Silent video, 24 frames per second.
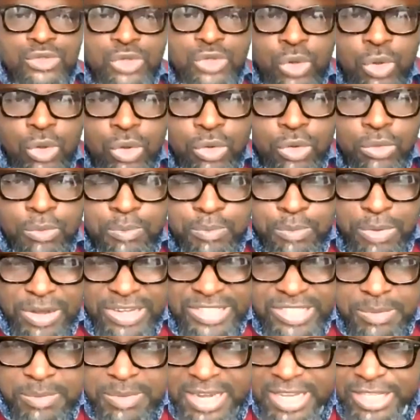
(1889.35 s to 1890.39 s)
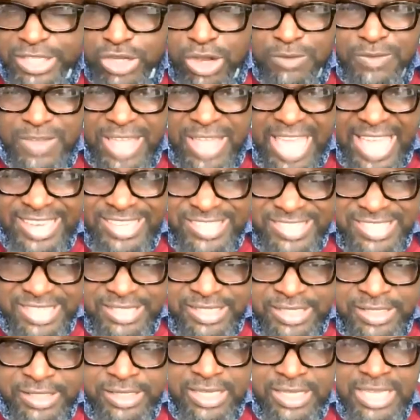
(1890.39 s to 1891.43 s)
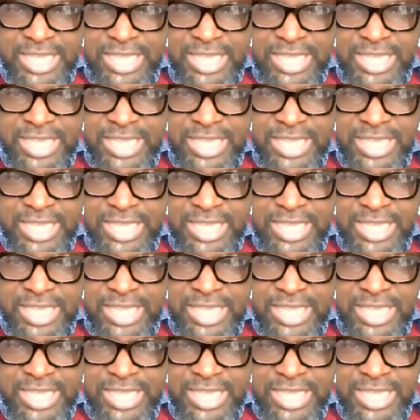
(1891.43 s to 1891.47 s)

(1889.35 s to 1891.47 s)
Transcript: to possibility of exit